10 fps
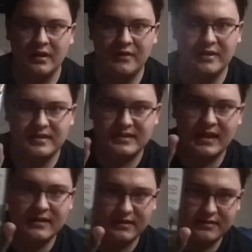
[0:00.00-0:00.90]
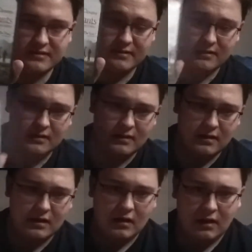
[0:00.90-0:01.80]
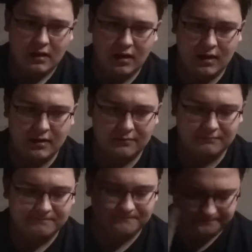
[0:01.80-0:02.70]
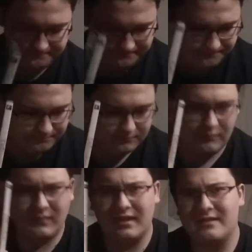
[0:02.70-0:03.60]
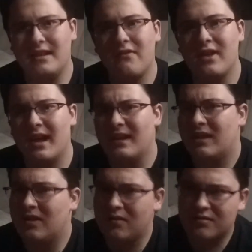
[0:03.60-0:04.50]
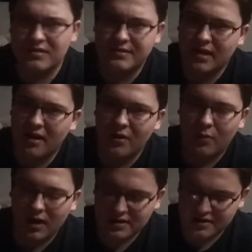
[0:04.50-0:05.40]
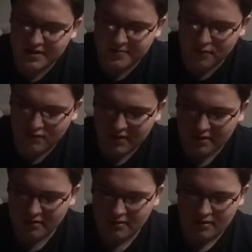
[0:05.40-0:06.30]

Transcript: The Descendants. Never had a huge desire to watch this movie.